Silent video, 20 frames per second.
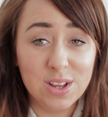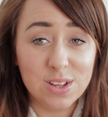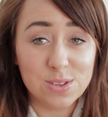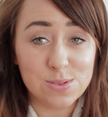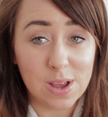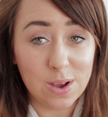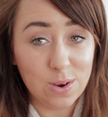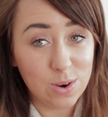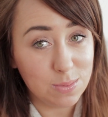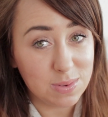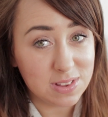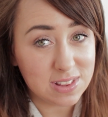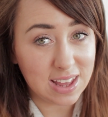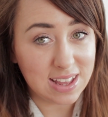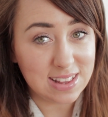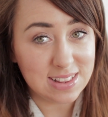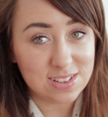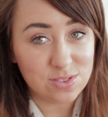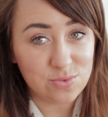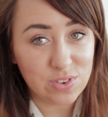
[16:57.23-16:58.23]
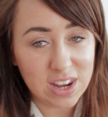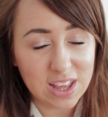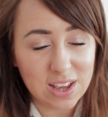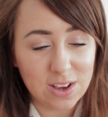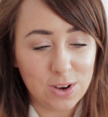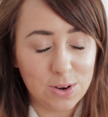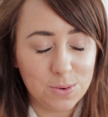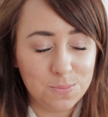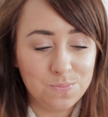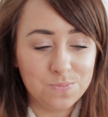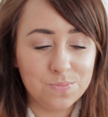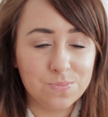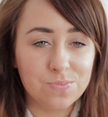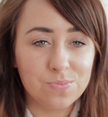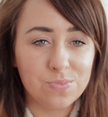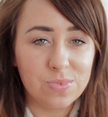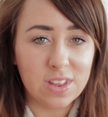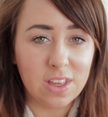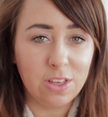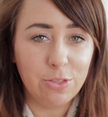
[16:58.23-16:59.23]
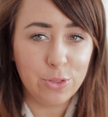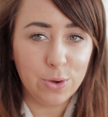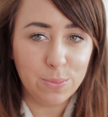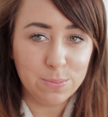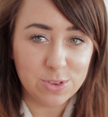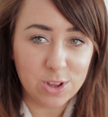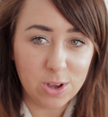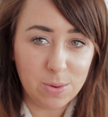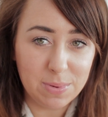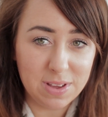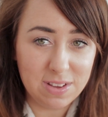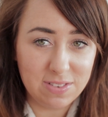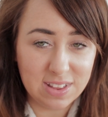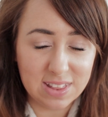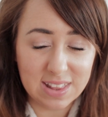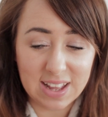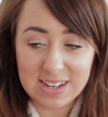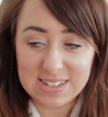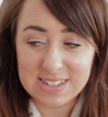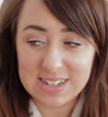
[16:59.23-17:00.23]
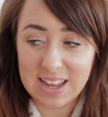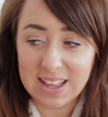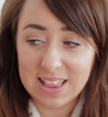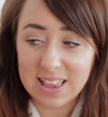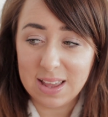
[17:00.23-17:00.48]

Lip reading: So I hope you liked this video. Thumbs up if you liked it,